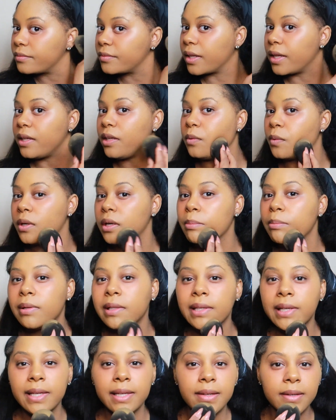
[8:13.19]
And you wanna
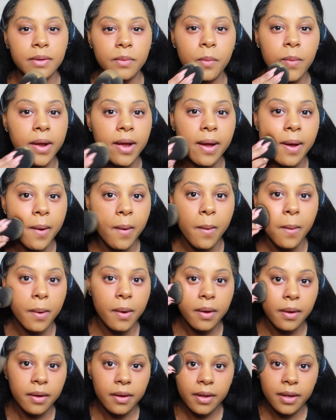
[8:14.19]
blend well.
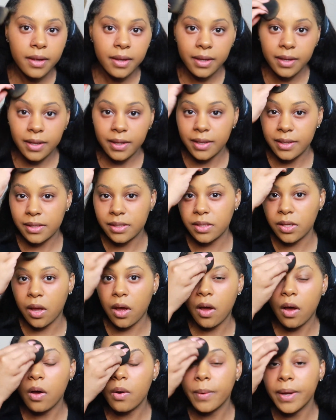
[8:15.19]
It's
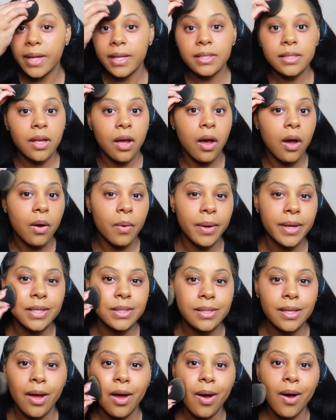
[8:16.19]
always
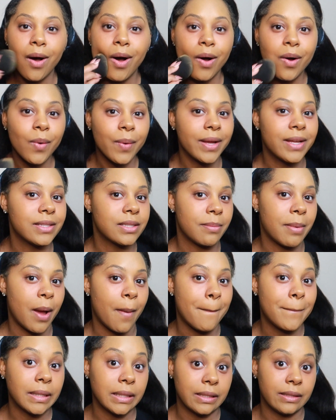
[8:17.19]

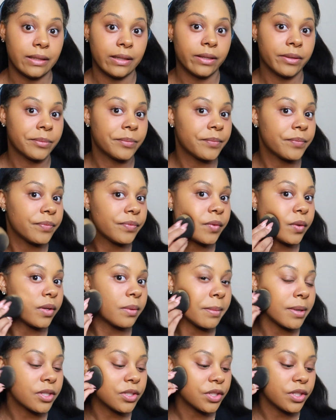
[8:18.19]
about blending. You wanna
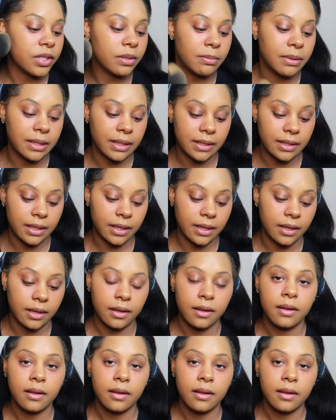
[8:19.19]
make sure you're blending.